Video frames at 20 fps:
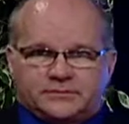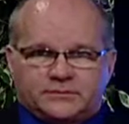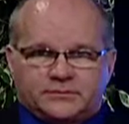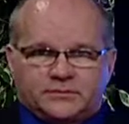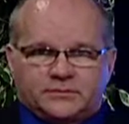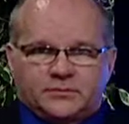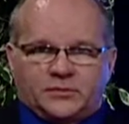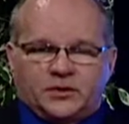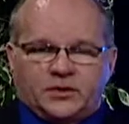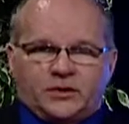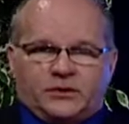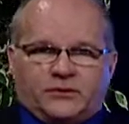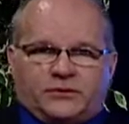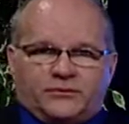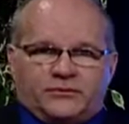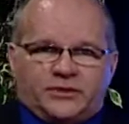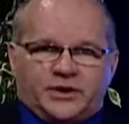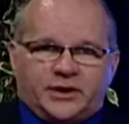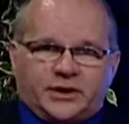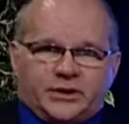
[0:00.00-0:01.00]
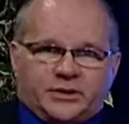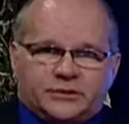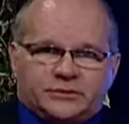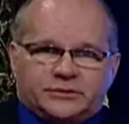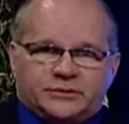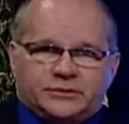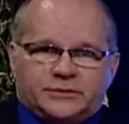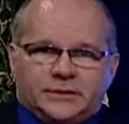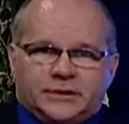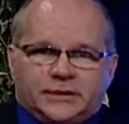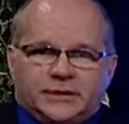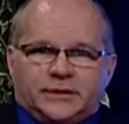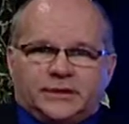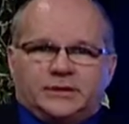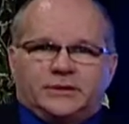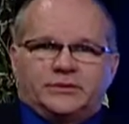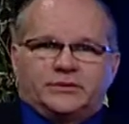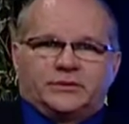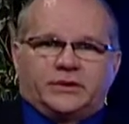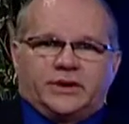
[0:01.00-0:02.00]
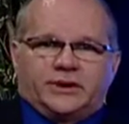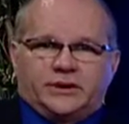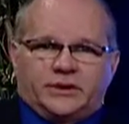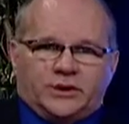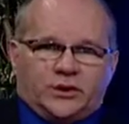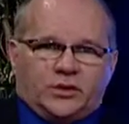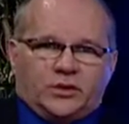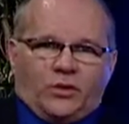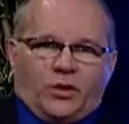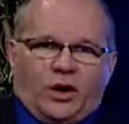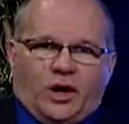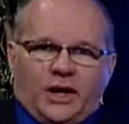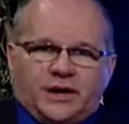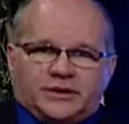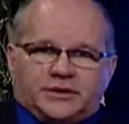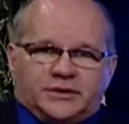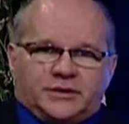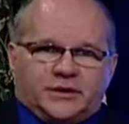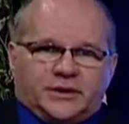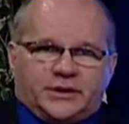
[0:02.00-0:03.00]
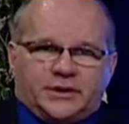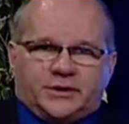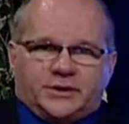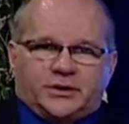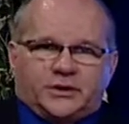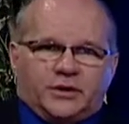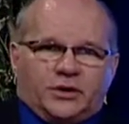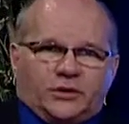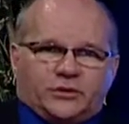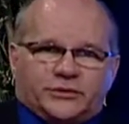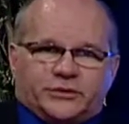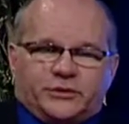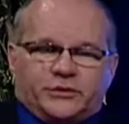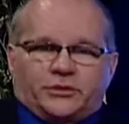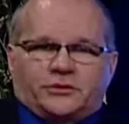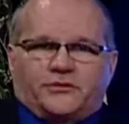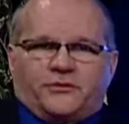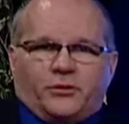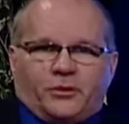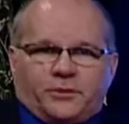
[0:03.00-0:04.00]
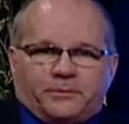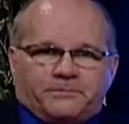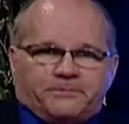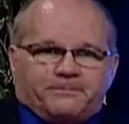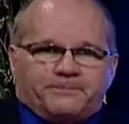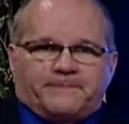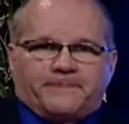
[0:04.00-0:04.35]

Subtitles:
videos that you can watch, and then you can go search for them.